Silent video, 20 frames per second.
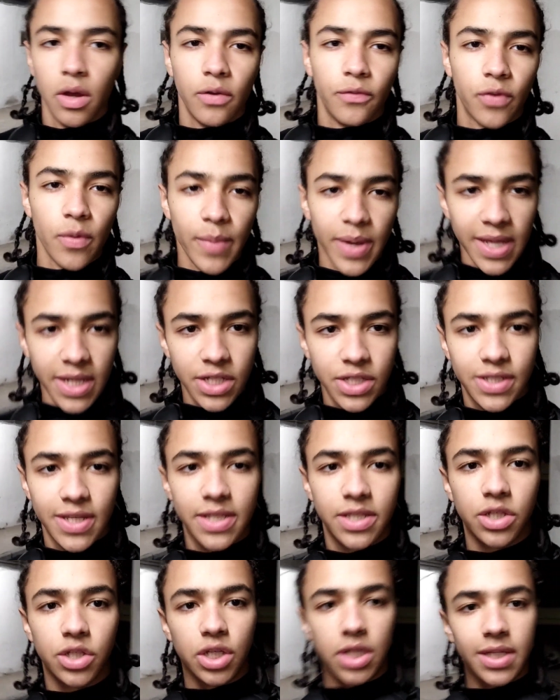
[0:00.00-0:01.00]
From each
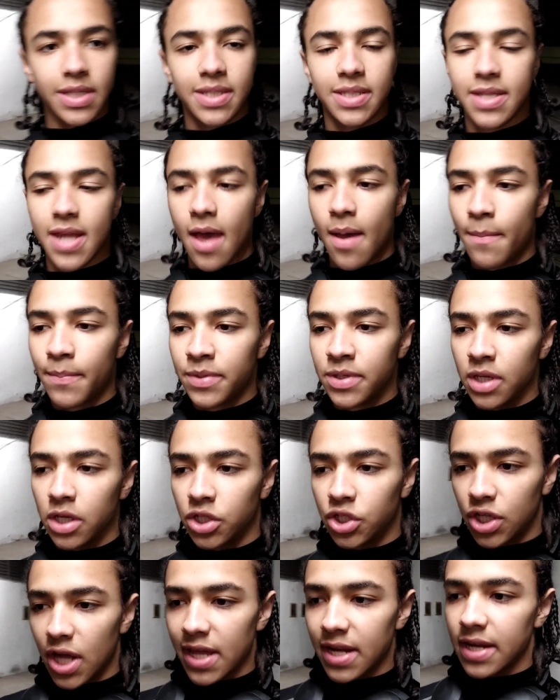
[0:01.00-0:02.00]
syzygy stems a
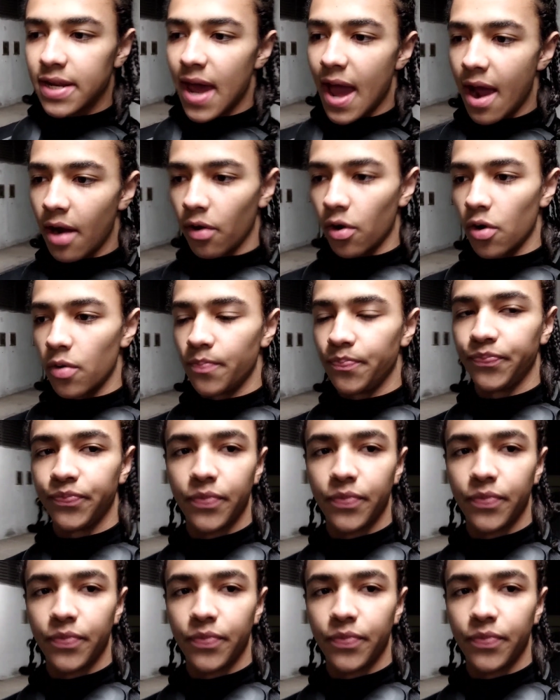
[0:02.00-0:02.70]
shaded arrow.